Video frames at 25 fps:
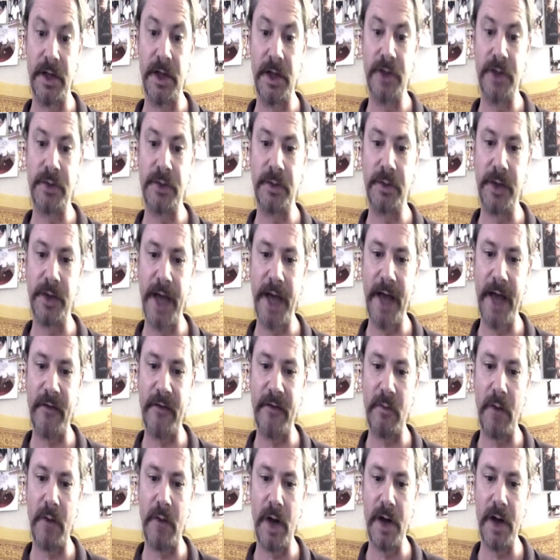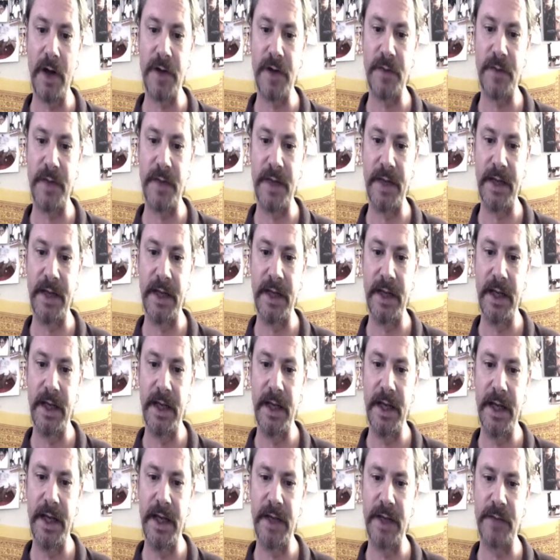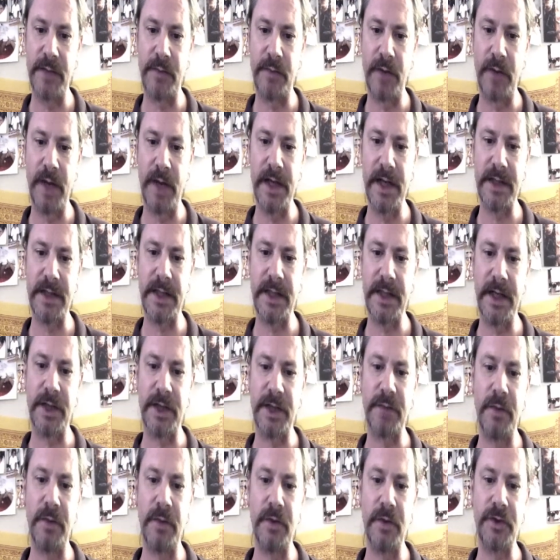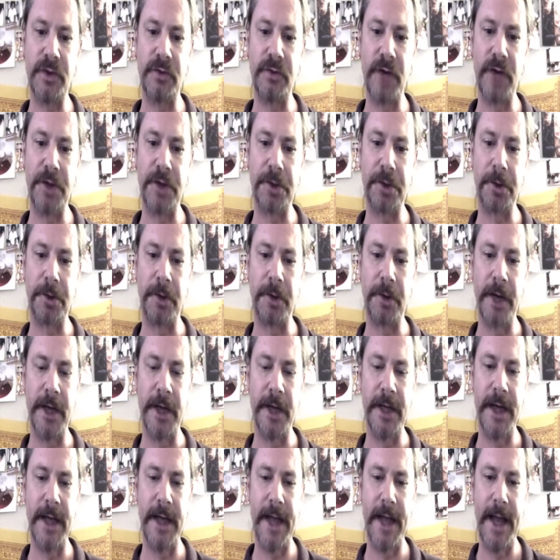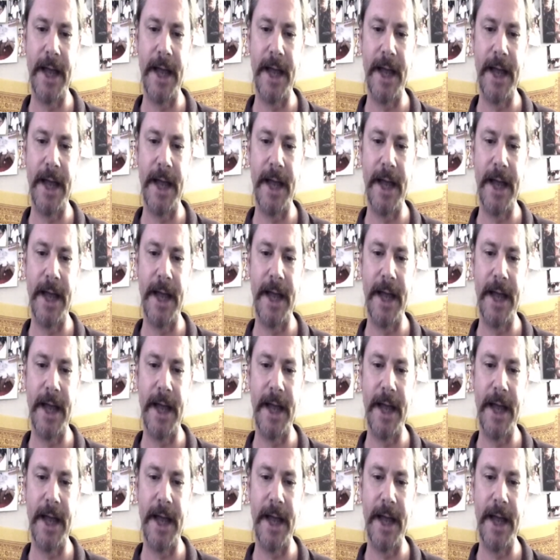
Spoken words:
So we're going to have Mars being its brightest and its most retrograde,